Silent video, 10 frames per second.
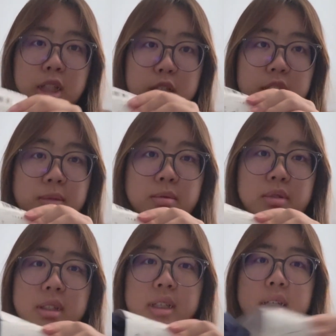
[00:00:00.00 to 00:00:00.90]
Looks like it's
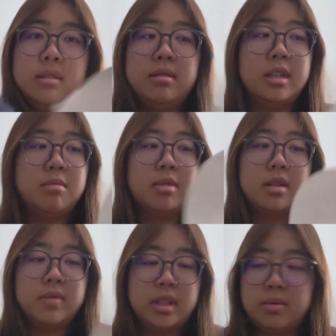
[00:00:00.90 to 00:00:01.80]
going to come
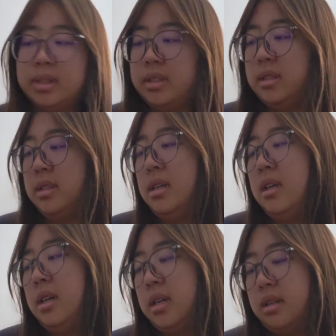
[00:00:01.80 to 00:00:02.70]
off anyways.
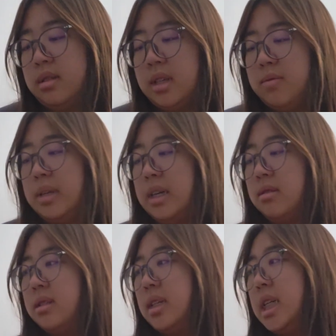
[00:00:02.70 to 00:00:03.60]
And I'll take from the
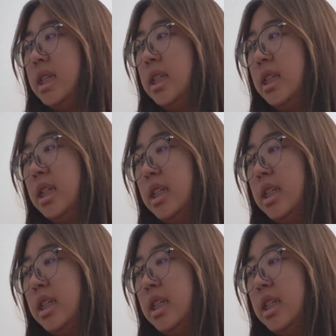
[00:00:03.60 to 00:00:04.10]
outside.